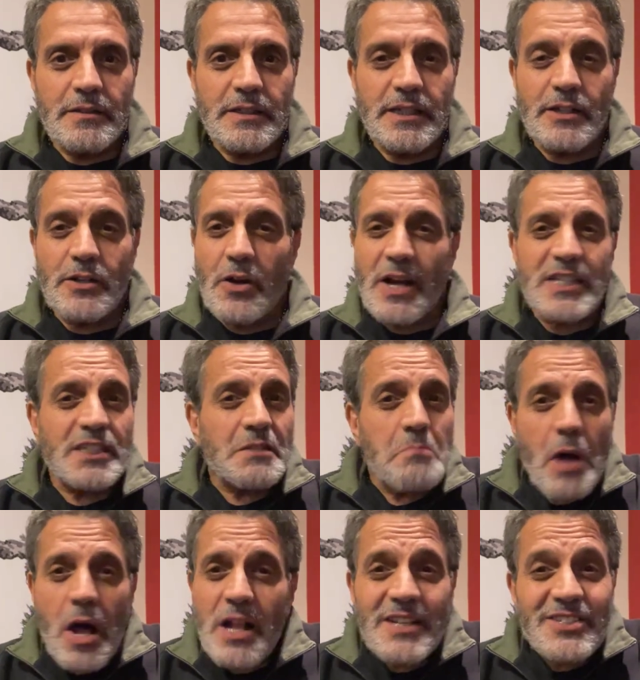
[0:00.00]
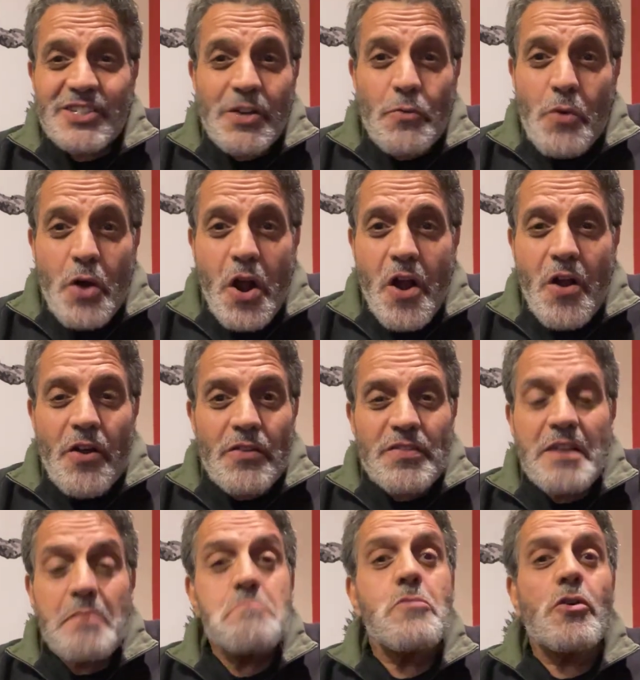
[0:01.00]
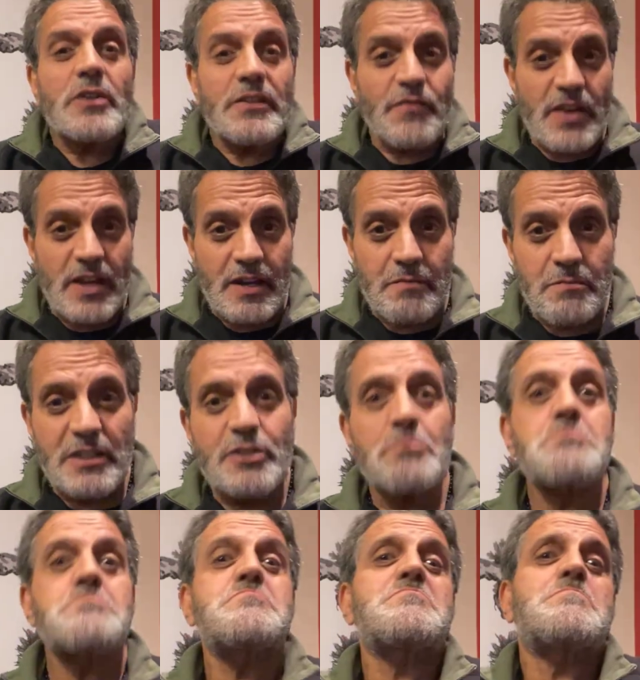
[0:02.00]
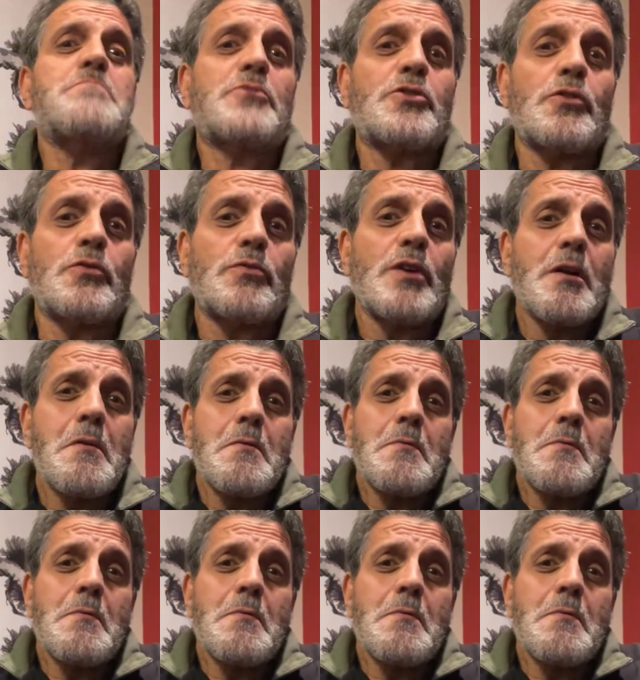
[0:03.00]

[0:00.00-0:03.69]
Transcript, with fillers: You know, as small as they were, they motivated me to, to